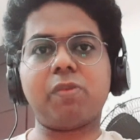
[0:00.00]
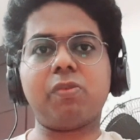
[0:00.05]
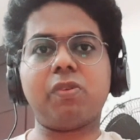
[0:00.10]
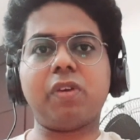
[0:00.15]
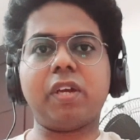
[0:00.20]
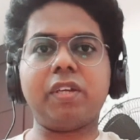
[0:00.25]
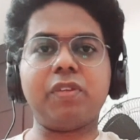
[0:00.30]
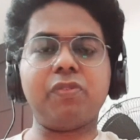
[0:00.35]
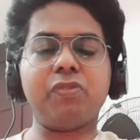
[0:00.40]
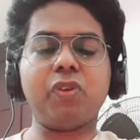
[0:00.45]

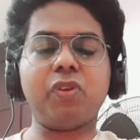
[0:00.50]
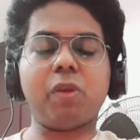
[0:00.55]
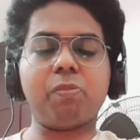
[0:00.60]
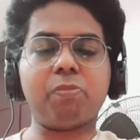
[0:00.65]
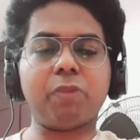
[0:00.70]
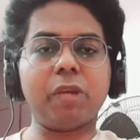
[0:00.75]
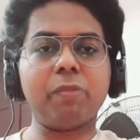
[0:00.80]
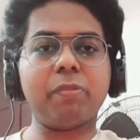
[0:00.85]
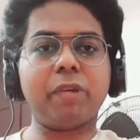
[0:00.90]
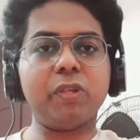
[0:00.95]
and if you apply
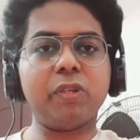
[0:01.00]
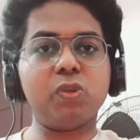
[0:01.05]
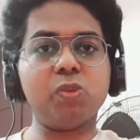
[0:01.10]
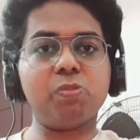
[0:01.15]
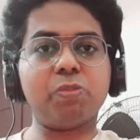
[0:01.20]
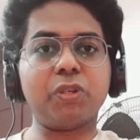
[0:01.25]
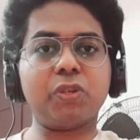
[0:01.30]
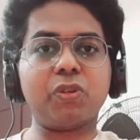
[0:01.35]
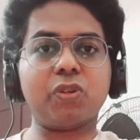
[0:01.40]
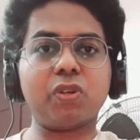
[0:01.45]
my
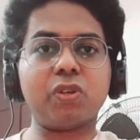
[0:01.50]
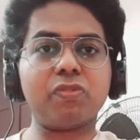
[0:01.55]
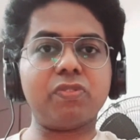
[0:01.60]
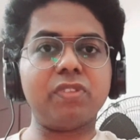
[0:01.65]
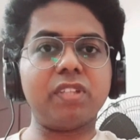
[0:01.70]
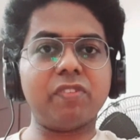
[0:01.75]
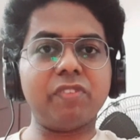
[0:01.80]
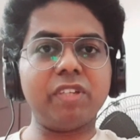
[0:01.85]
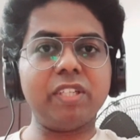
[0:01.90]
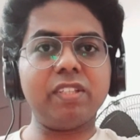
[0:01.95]
coupon code of
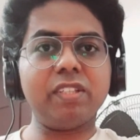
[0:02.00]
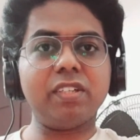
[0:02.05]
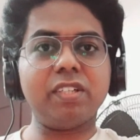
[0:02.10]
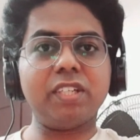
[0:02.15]
Naveen30,